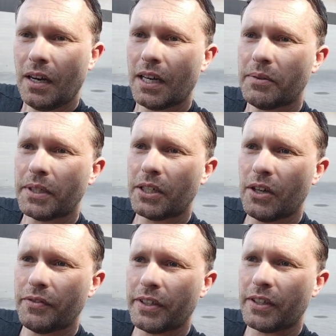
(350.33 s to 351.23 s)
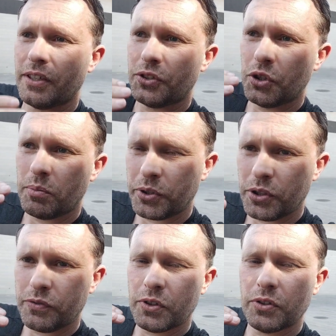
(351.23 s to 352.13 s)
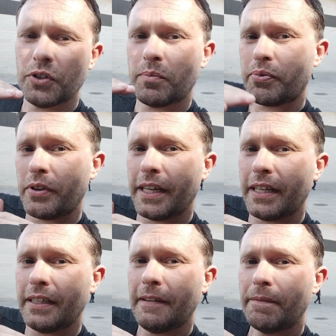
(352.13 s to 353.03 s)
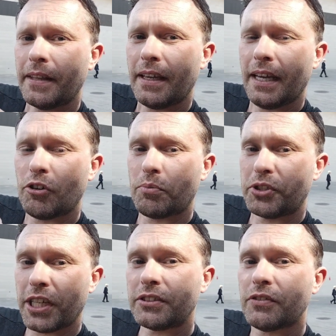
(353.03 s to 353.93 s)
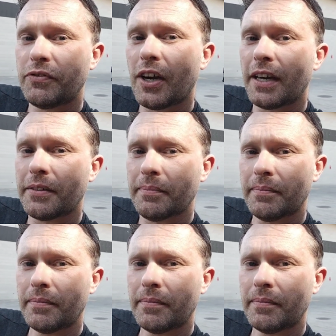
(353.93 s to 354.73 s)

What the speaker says: I don't want to go over there and go, you're beautiful, you're pretty, and objectify them.